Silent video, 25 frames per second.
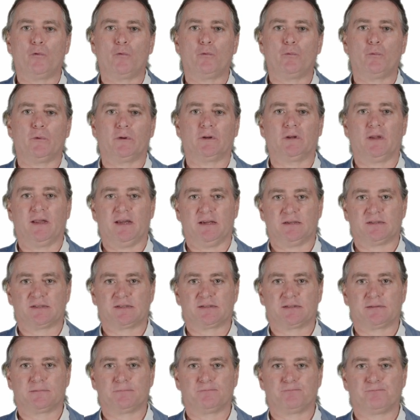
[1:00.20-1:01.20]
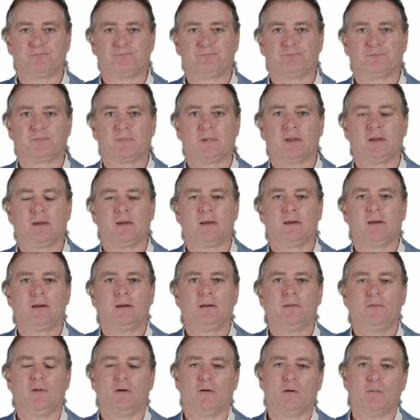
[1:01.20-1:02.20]
with less.
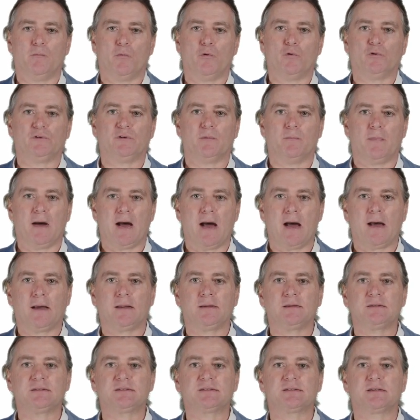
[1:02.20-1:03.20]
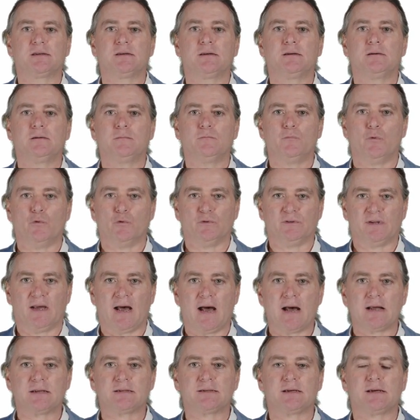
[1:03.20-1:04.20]
There are more demands, more
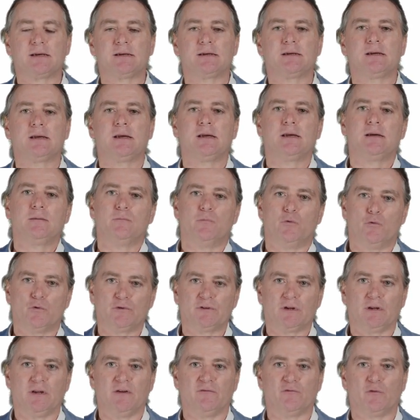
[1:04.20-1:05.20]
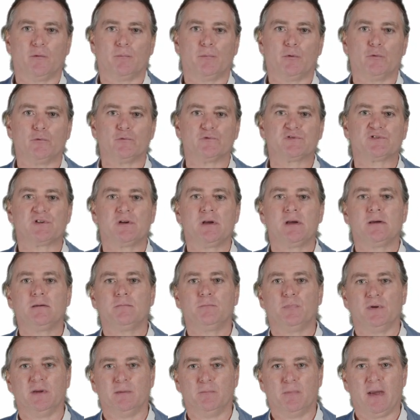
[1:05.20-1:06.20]
data, more deliverables
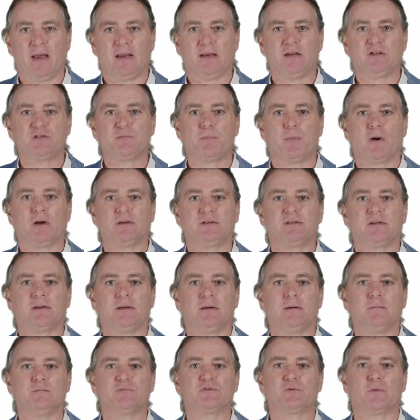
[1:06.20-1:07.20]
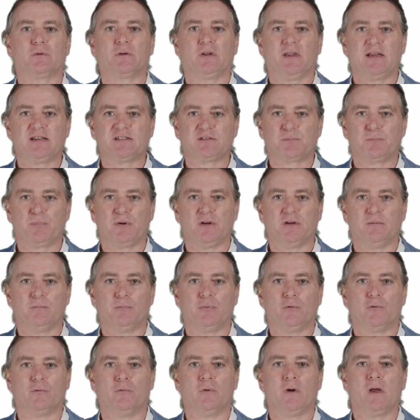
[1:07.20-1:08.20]
being managed by teams with less
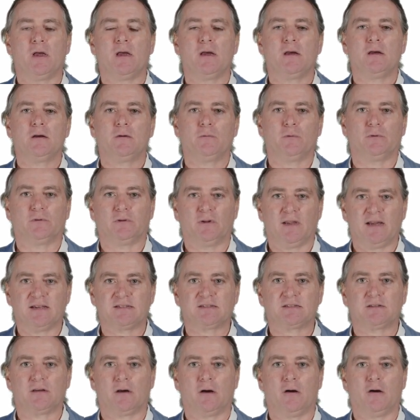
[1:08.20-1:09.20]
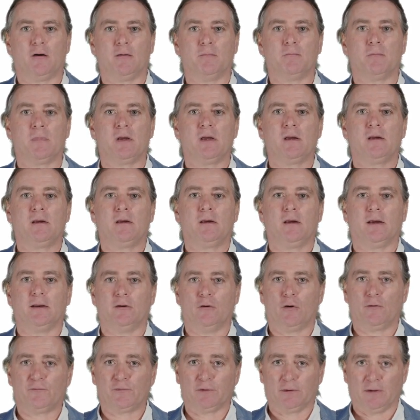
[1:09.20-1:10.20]
people, with less time, and
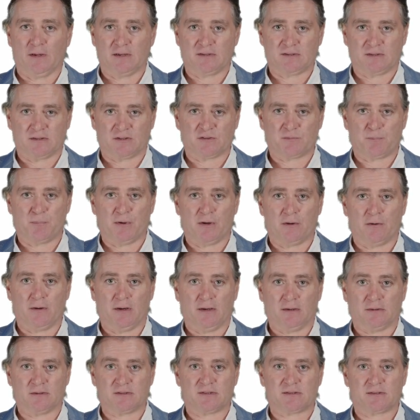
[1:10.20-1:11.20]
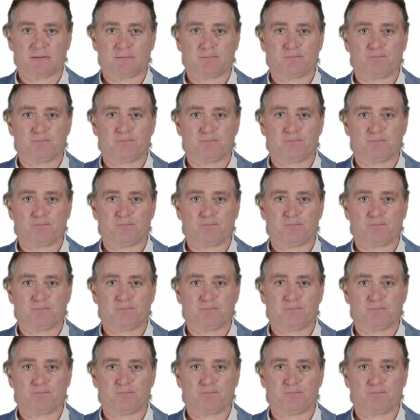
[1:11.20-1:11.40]
often less experience.